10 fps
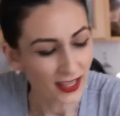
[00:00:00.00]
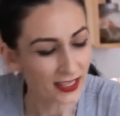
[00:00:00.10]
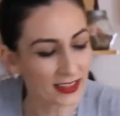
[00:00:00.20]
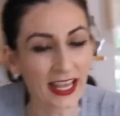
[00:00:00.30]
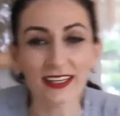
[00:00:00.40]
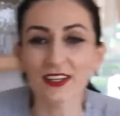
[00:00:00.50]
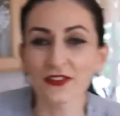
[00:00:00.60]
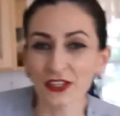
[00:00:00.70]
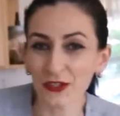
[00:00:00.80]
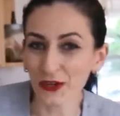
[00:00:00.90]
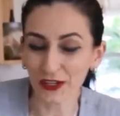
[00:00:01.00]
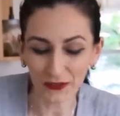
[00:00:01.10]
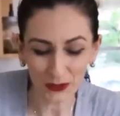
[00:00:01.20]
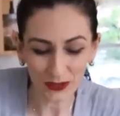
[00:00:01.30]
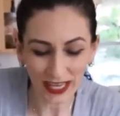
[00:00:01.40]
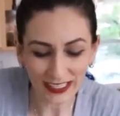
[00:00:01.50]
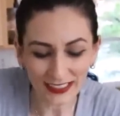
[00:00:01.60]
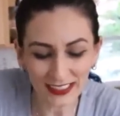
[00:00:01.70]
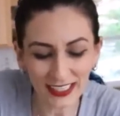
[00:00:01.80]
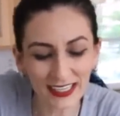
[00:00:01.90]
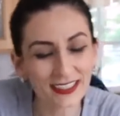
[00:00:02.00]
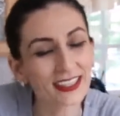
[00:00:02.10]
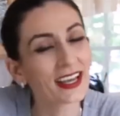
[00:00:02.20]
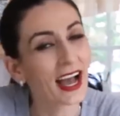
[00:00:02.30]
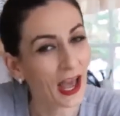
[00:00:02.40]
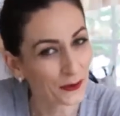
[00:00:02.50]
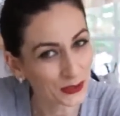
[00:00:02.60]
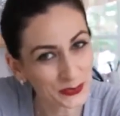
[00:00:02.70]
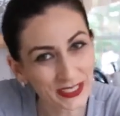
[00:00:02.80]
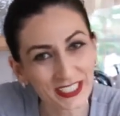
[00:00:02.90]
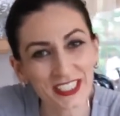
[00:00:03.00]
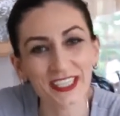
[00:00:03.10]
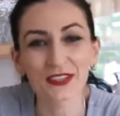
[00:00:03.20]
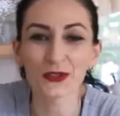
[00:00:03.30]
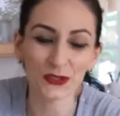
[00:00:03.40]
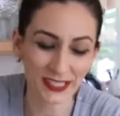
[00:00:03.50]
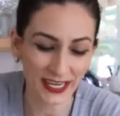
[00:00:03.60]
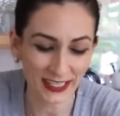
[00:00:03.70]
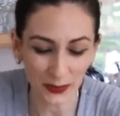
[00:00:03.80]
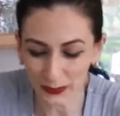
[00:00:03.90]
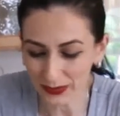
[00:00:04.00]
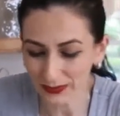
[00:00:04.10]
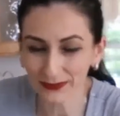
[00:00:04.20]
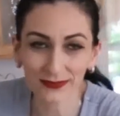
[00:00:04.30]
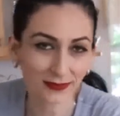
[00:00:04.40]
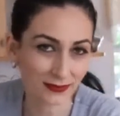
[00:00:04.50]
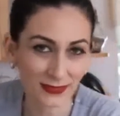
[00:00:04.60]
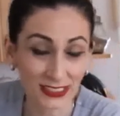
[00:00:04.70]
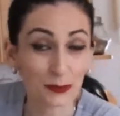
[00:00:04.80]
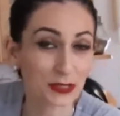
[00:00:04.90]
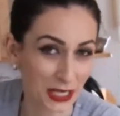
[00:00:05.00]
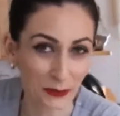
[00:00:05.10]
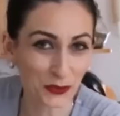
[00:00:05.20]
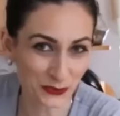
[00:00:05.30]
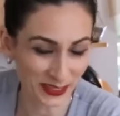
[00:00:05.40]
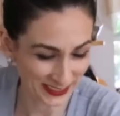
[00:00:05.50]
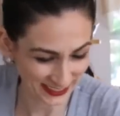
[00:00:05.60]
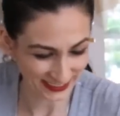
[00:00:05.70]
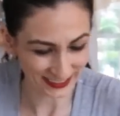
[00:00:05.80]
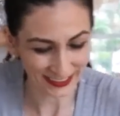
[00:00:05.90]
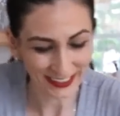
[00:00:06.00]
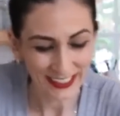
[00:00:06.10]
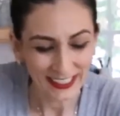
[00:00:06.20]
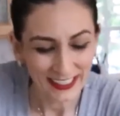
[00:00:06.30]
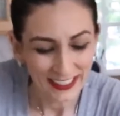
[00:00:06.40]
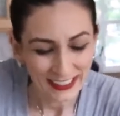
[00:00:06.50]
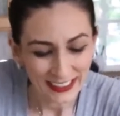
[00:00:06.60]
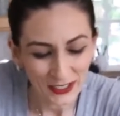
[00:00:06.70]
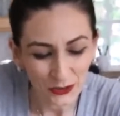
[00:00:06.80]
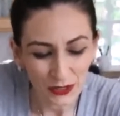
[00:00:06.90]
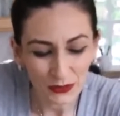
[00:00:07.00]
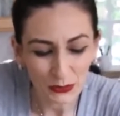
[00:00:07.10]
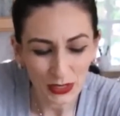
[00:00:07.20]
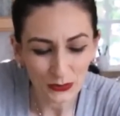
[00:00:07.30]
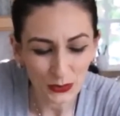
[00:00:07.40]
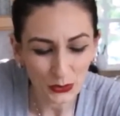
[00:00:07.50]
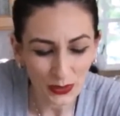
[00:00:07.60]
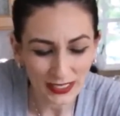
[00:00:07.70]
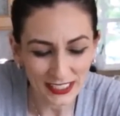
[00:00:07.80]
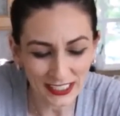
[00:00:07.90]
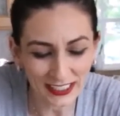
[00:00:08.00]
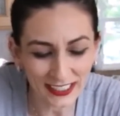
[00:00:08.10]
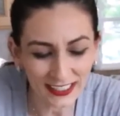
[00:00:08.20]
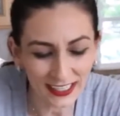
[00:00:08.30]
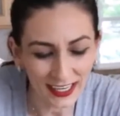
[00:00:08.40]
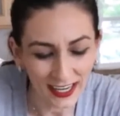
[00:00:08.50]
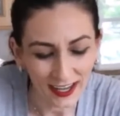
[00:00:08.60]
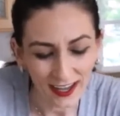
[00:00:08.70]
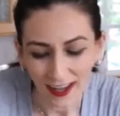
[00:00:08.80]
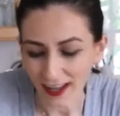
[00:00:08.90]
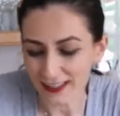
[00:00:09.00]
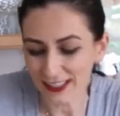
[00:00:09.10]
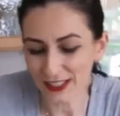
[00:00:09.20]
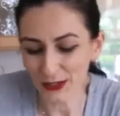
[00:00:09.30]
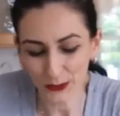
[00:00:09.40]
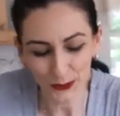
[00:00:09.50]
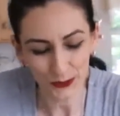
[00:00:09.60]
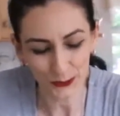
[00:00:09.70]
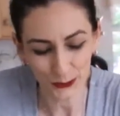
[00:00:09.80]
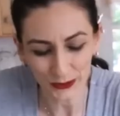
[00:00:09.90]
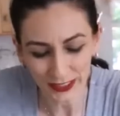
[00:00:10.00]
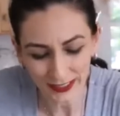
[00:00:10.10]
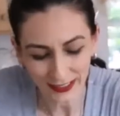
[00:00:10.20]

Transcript: Like the video if you liked it, and I would appreciate if you sign up, subscribe to my channel. Thank you everyone for watching. I'll see you soon.